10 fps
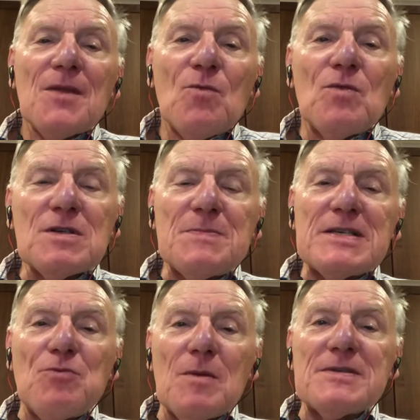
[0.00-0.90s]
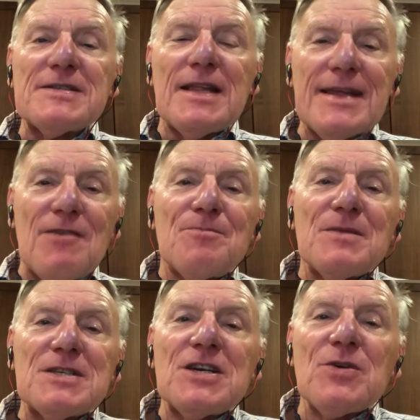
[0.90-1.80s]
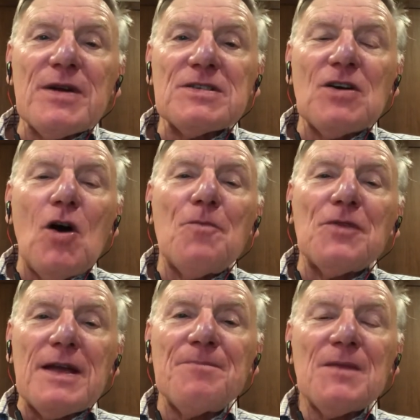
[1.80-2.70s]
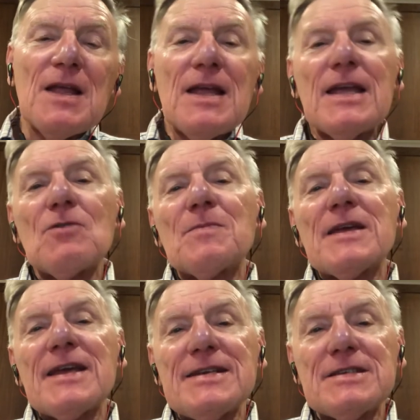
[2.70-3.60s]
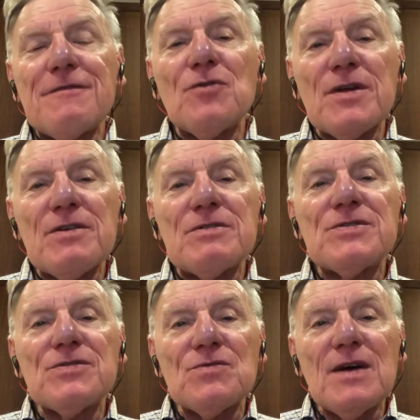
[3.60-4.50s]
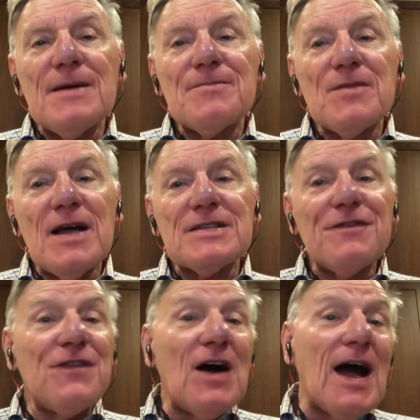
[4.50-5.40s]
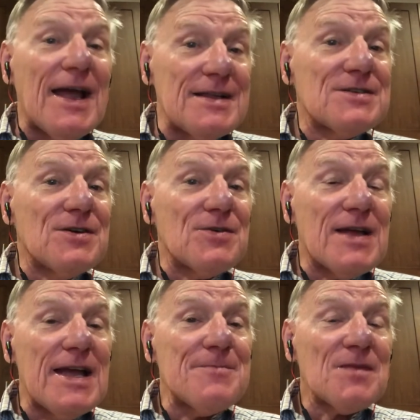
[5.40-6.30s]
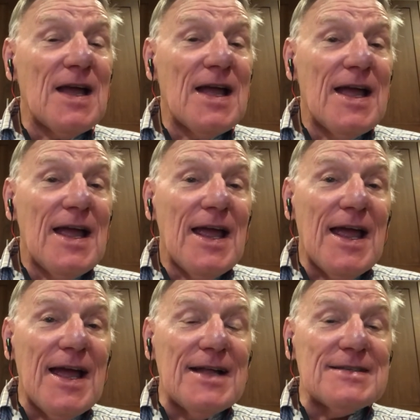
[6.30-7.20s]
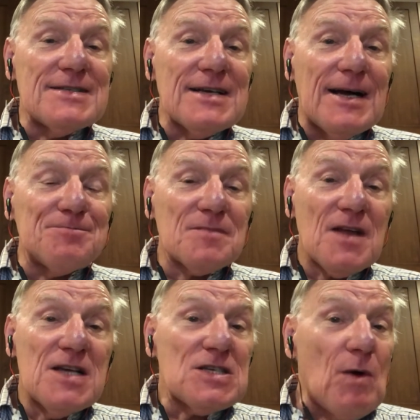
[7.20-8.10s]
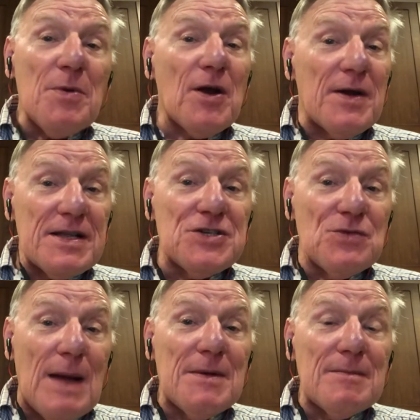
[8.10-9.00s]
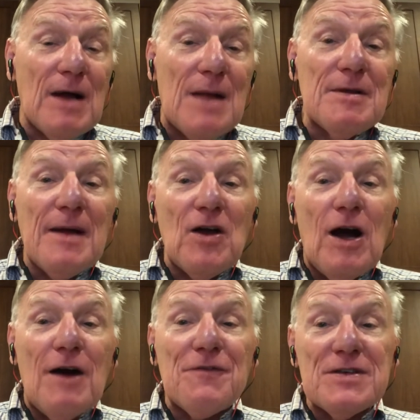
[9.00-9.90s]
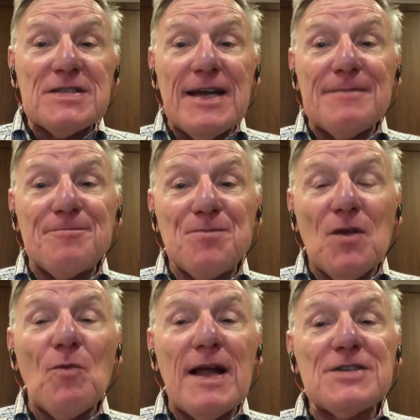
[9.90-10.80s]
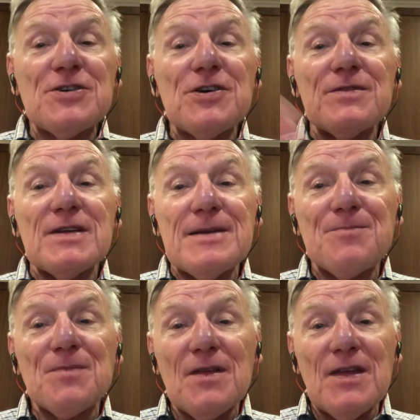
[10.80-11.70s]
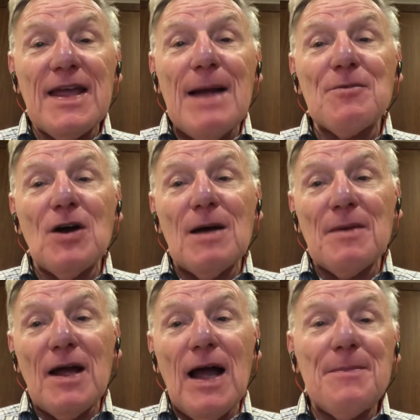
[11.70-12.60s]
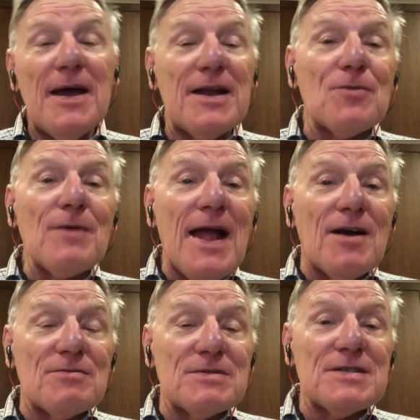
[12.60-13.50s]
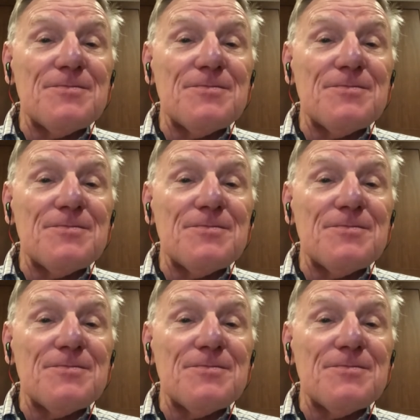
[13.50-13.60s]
We'll be sending out material, so hopefully it will be easy for you to find, okay? And so what we're going to do, I'm in my office, and when I turn the camera on my iPad around,